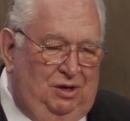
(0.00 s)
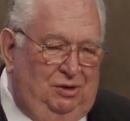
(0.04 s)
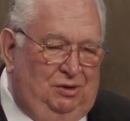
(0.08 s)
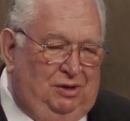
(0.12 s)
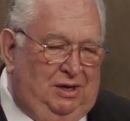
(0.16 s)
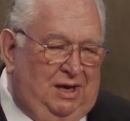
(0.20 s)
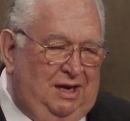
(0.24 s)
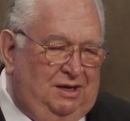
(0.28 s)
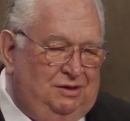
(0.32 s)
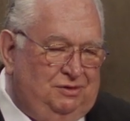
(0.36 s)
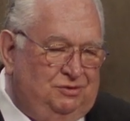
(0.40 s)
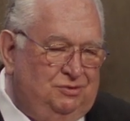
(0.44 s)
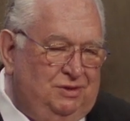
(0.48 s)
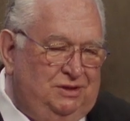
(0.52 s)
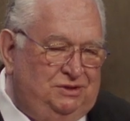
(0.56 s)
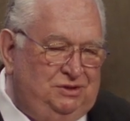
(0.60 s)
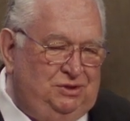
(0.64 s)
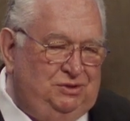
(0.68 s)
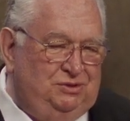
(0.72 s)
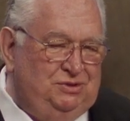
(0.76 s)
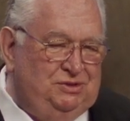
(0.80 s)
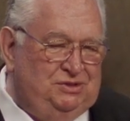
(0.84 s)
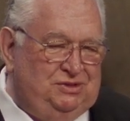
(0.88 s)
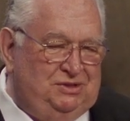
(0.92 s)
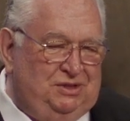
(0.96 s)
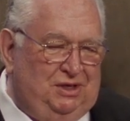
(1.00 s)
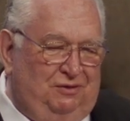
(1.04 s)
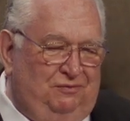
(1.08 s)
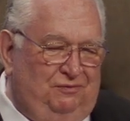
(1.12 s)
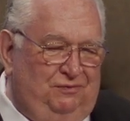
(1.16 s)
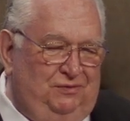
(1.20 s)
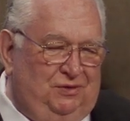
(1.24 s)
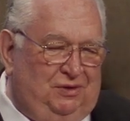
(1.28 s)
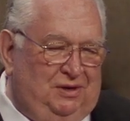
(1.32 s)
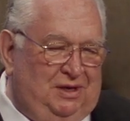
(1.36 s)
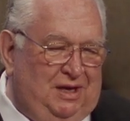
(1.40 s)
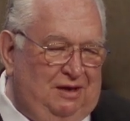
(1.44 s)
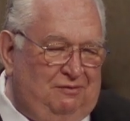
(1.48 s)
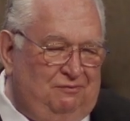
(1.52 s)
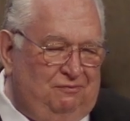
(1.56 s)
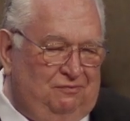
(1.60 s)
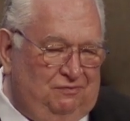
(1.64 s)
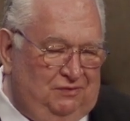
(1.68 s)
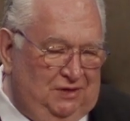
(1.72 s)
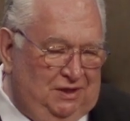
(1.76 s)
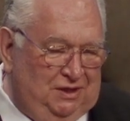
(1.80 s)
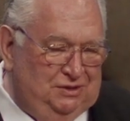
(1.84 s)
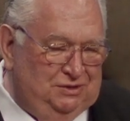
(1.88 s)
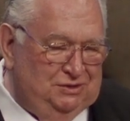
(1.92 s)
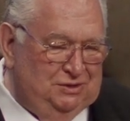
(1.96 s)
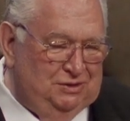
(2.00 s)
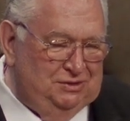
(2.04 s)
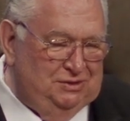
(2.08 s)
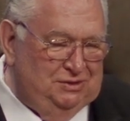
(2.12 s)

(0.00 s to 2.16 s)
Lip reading: You can't dress yourself. You can't feed